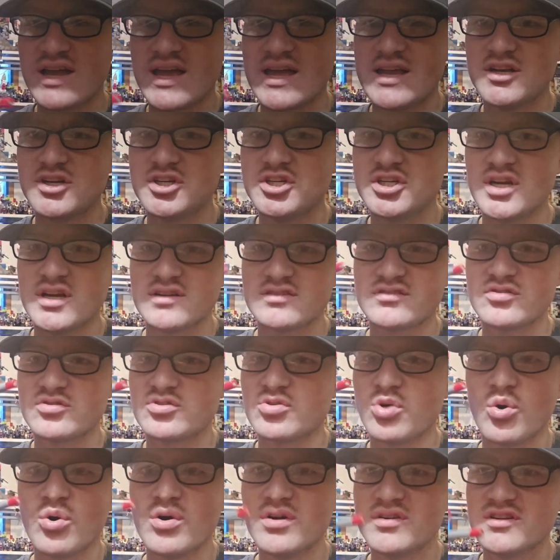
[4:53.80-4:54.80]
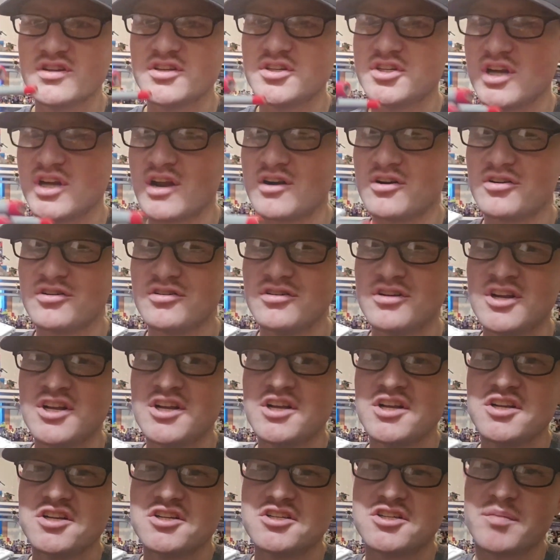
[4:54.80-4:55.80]
and just toys in general,
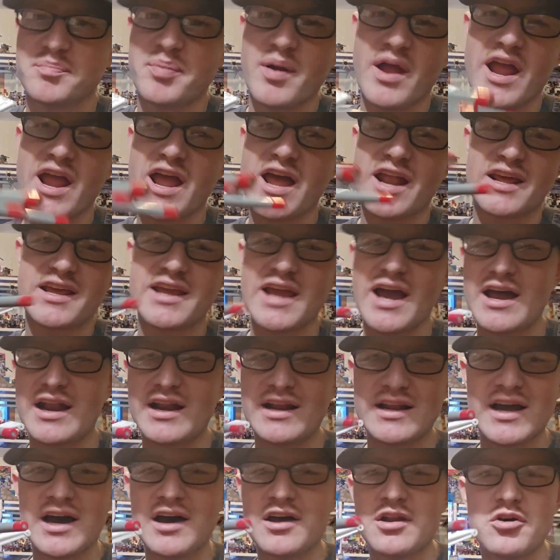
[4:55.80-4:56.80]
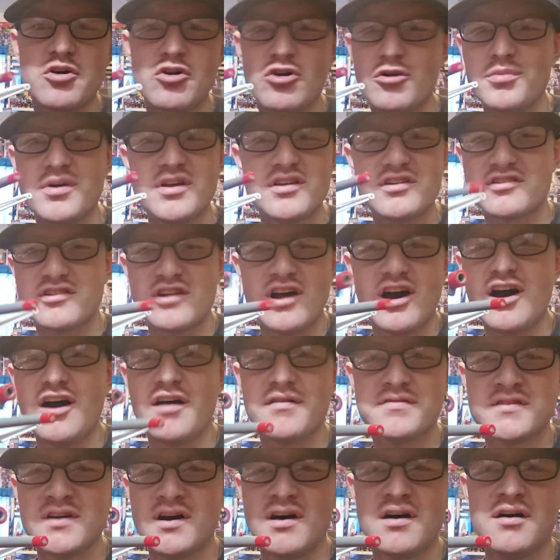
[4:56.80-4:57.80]
Japan kind of got a little bit soft